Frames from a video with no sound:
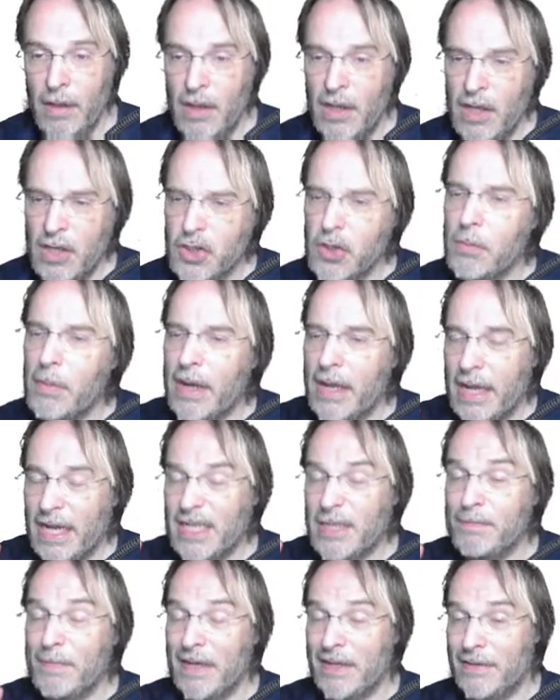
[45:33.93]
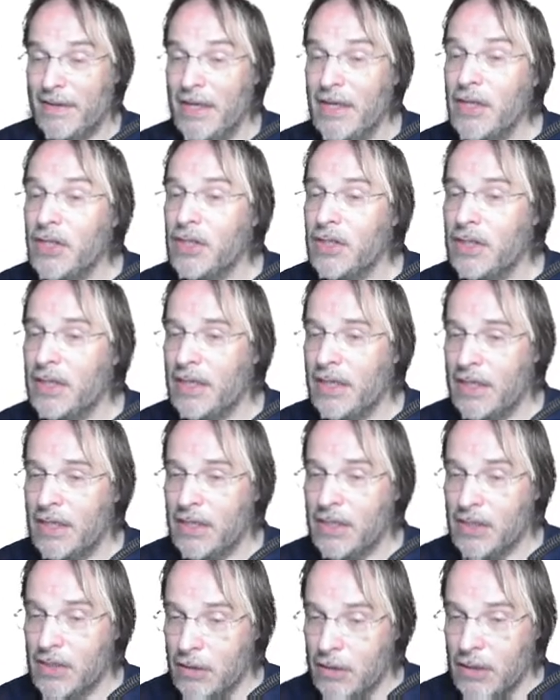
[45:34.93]
So my expectation
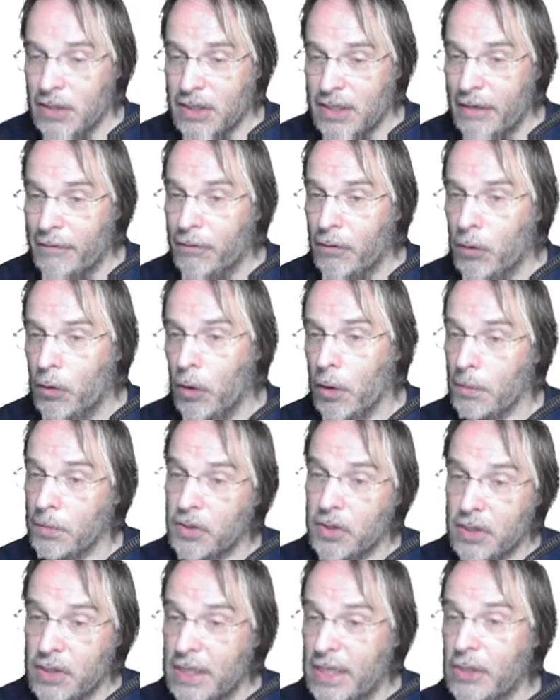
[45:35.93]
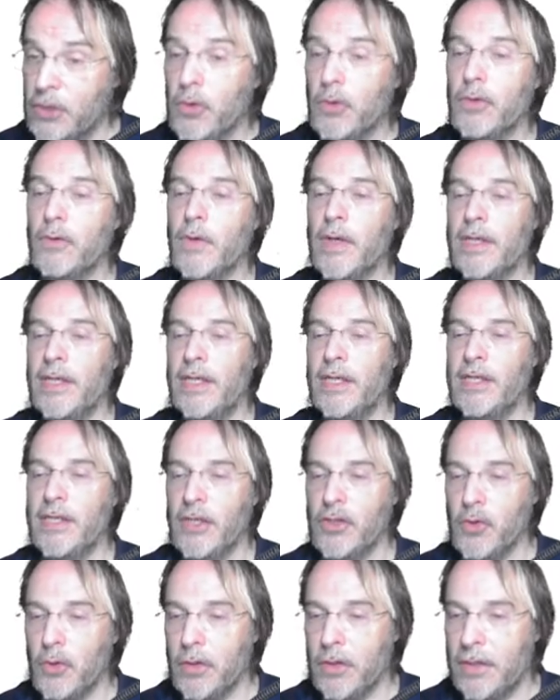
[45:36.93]
is the seven columns, sales order ID,
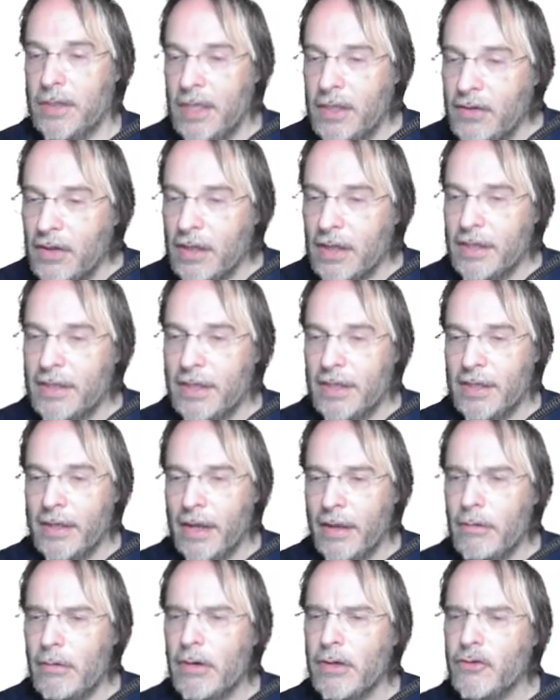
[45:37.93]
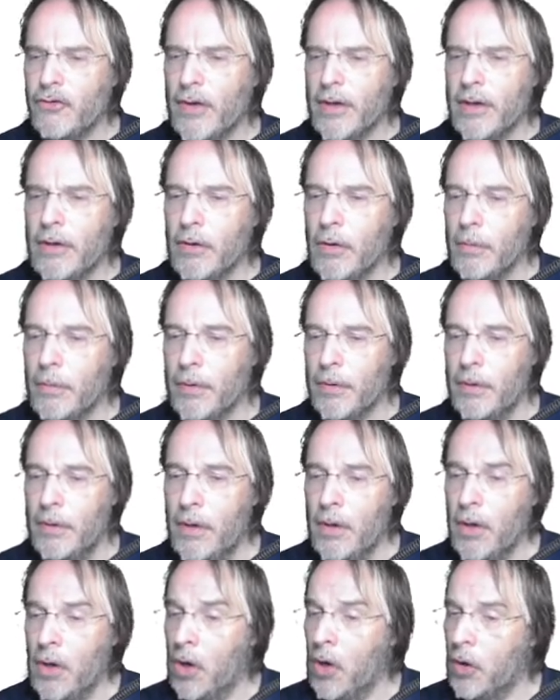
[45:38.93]
sales order detail ID, carrier tracking number,
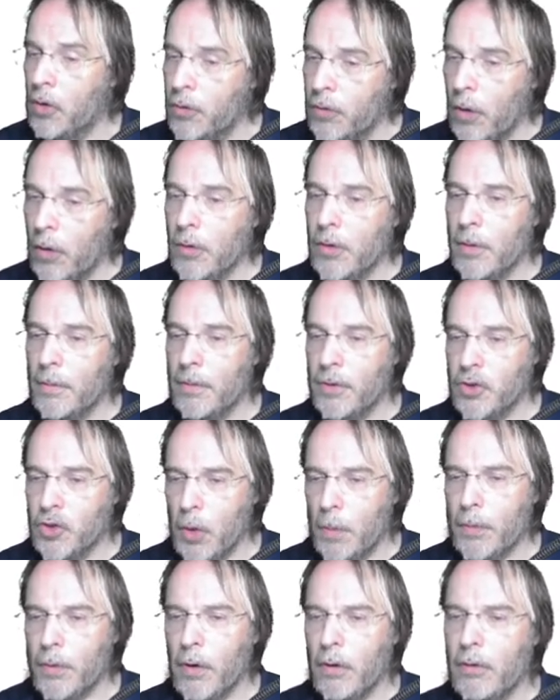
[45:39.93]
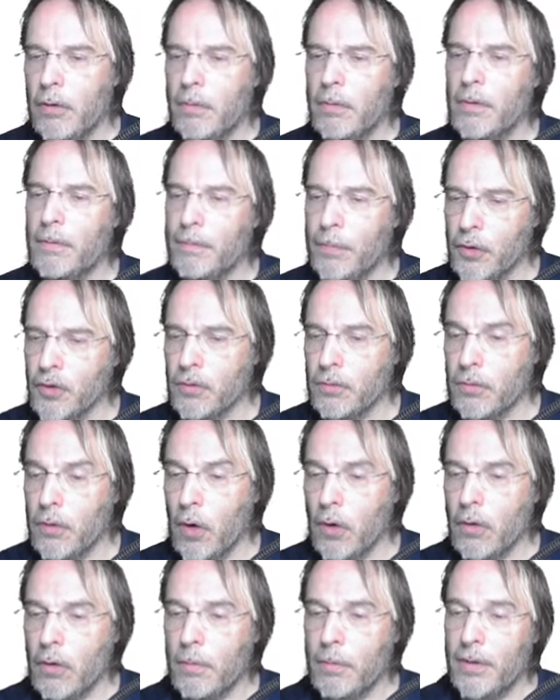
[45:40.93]
row number, top row number, bottom
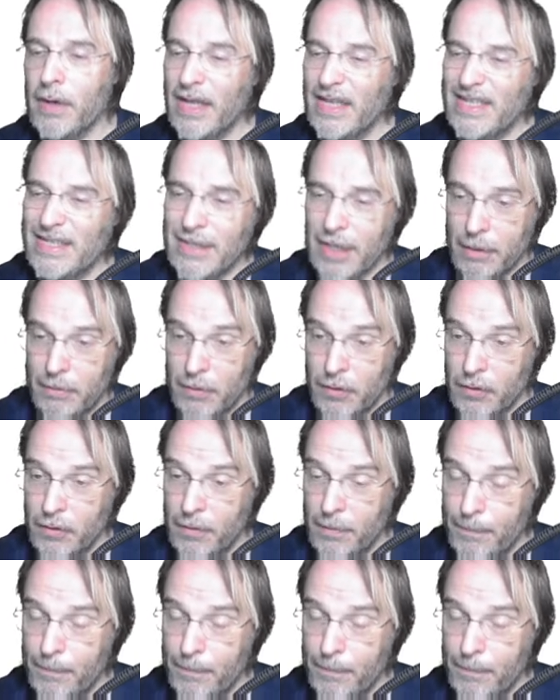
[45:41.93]
row number, and segment.